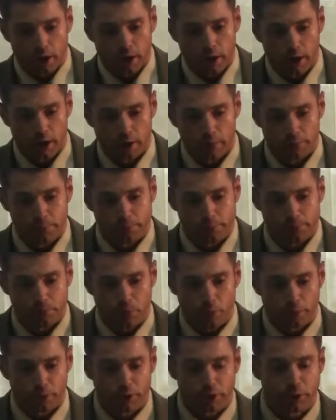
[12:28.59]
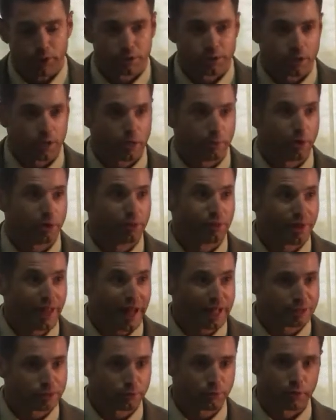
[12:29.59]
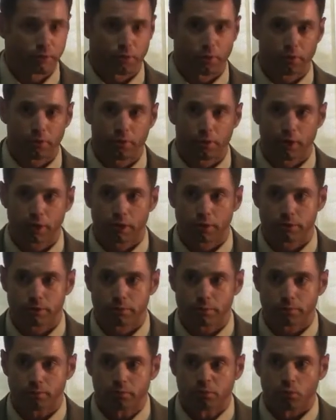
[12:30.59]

And you can say that about lots of different things.